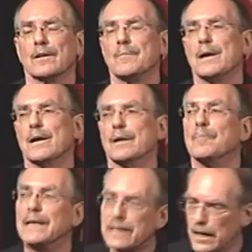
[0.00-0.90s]
in America,
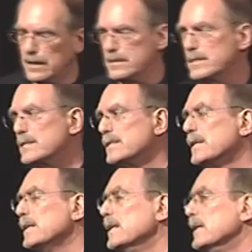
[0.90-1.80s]
because
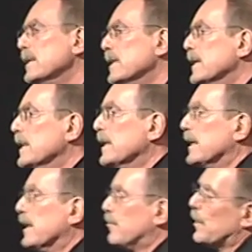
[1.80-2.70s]

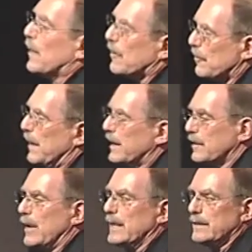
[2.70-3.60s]
if we want to remain a
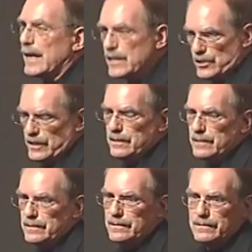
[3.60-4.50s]
great
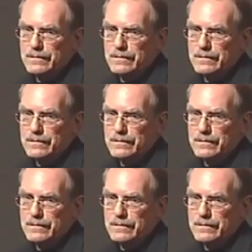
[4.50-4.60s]
nation,